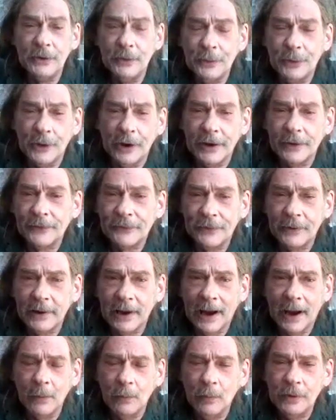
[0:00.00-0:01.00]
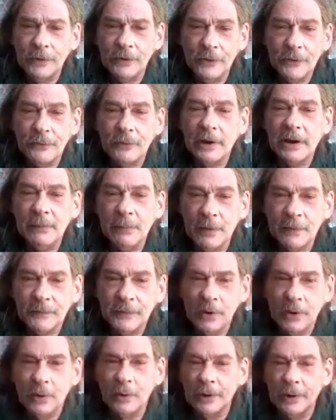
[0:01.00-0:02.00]
do things that I wouldn't dream
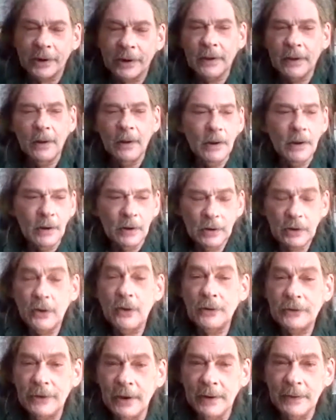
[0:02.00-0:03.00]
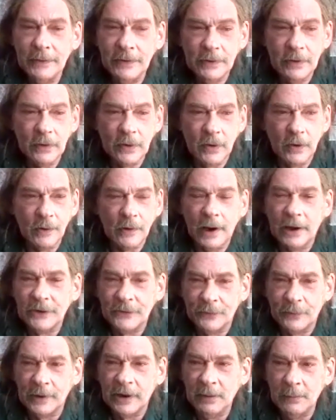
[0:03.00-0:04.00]
of doing. Could I
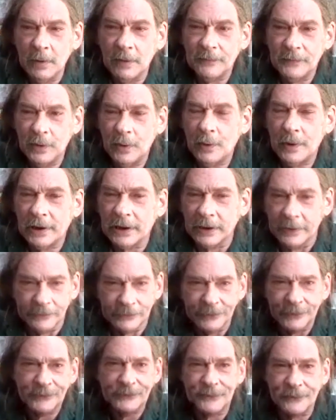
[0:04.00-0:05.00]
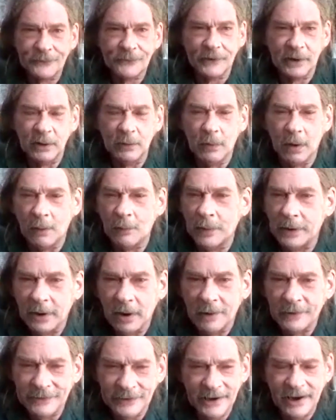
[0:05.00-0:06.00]
dream of doing it just to see what
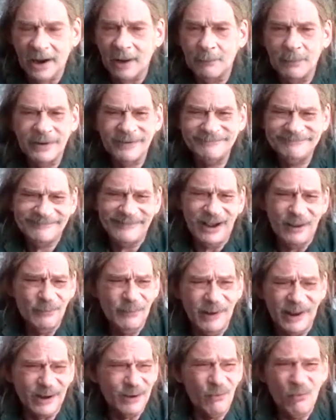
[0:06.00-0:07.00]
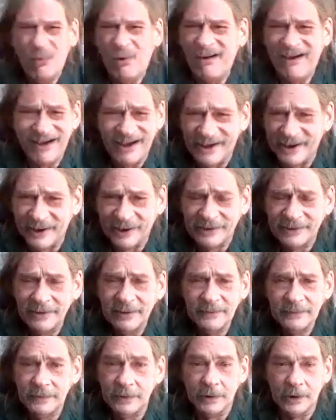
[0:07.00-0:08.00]
went on? Yeah, but I'm like, why?
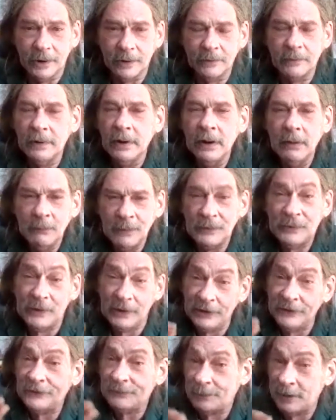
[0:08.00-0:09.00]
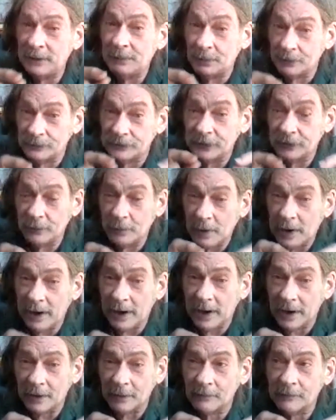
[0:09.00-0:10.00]
You know, but these people do
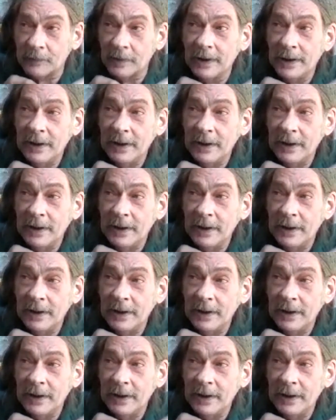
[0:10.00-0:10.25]
have